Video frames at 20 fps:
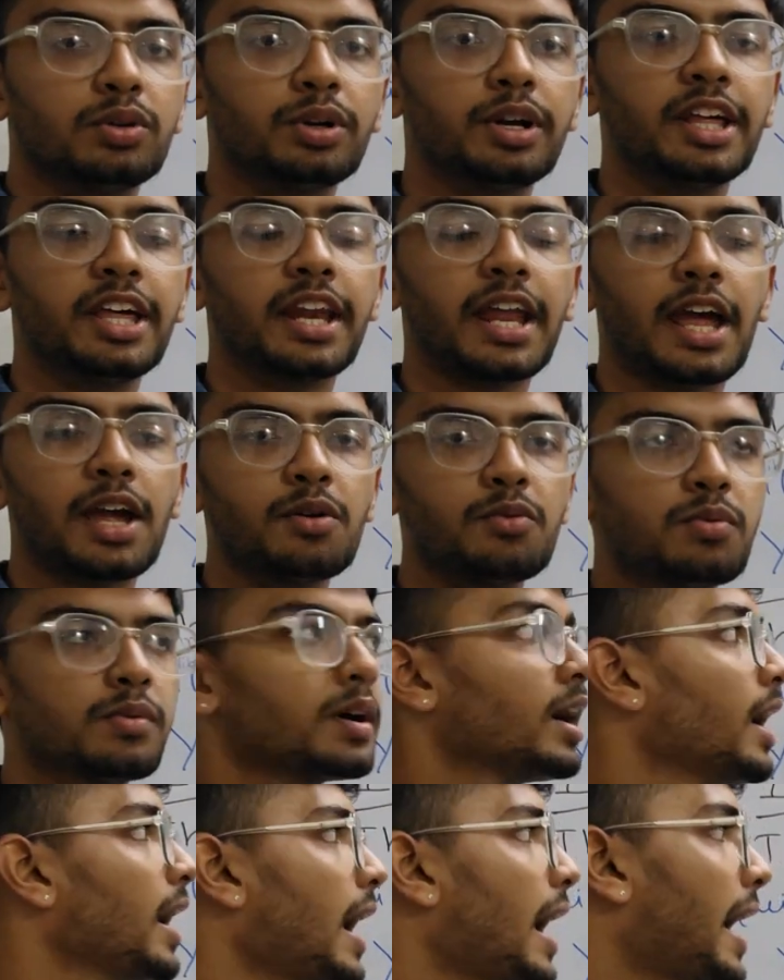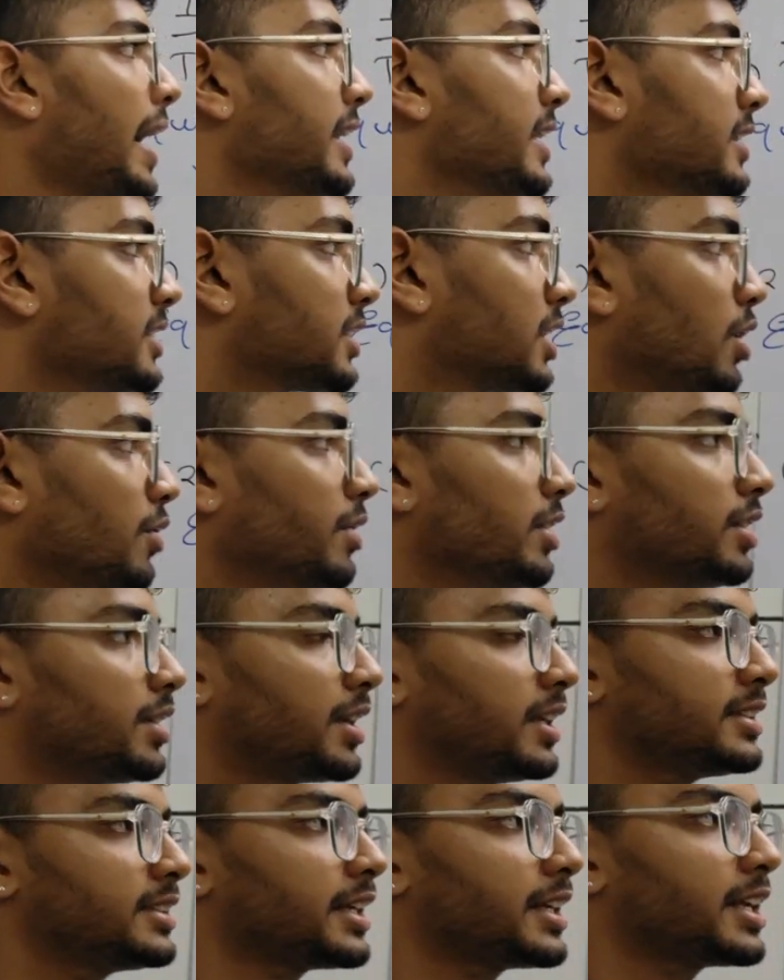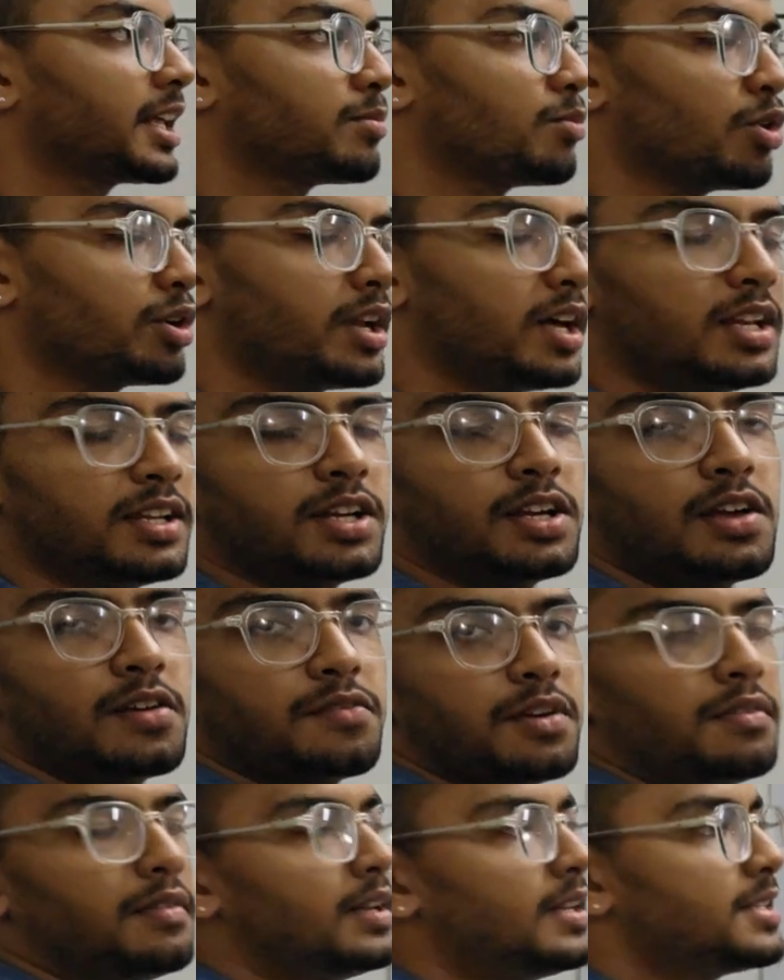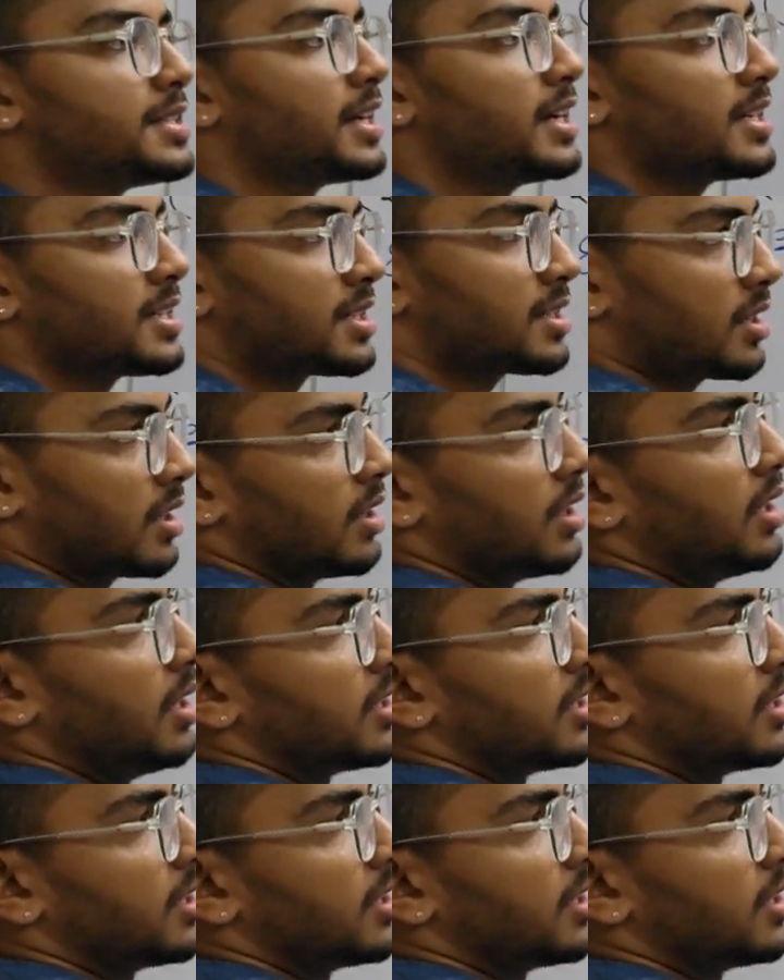to derive IS curve in three-sector model, we will just